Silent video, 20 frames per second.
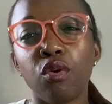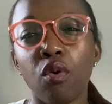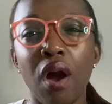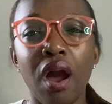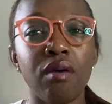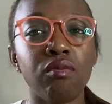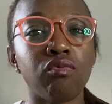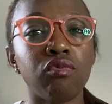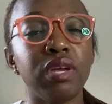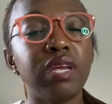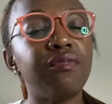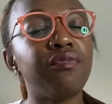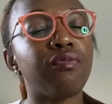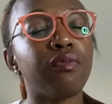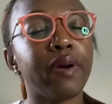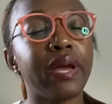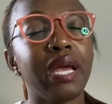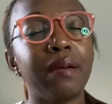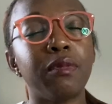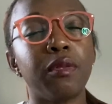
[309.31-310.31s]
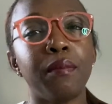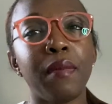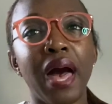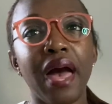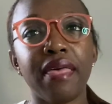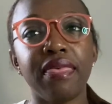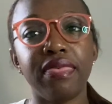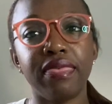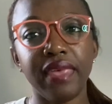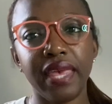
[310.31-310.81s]
or I reframed
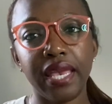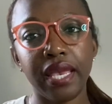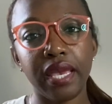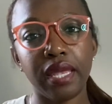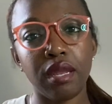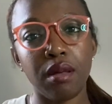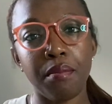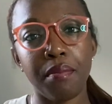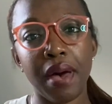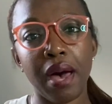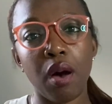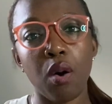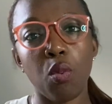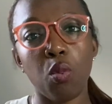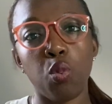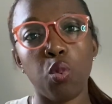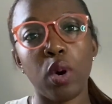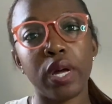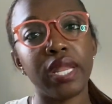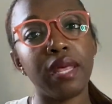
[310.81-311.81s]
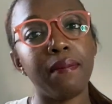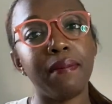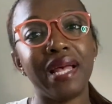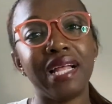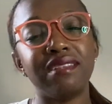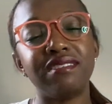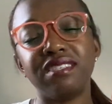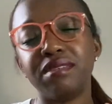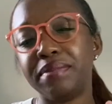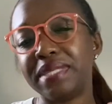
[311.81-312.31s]
my thinking about what it
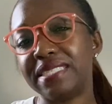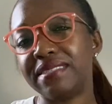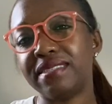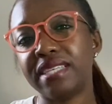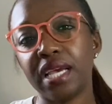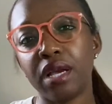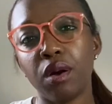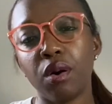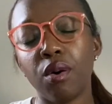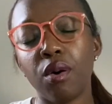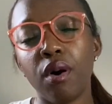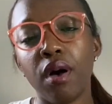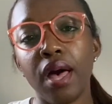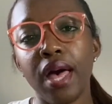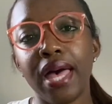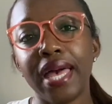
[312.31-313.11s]
meant to be single.